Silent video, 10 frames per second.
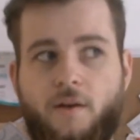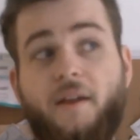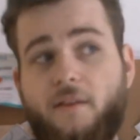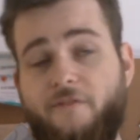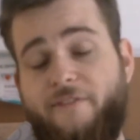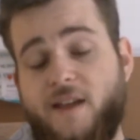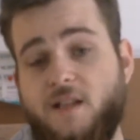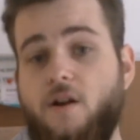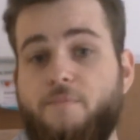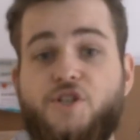The final
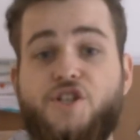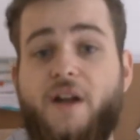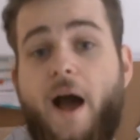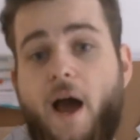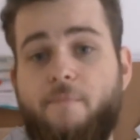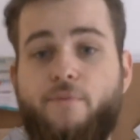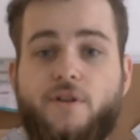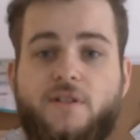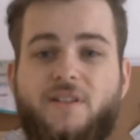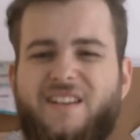option I
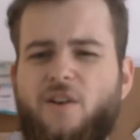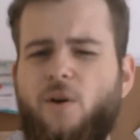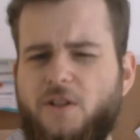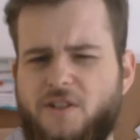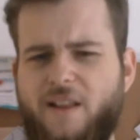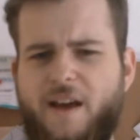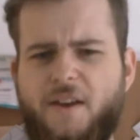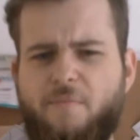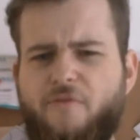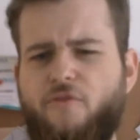personally also
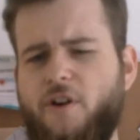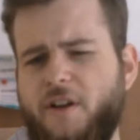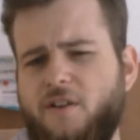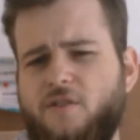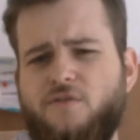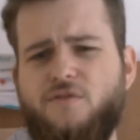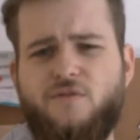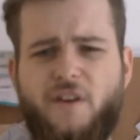like before I go to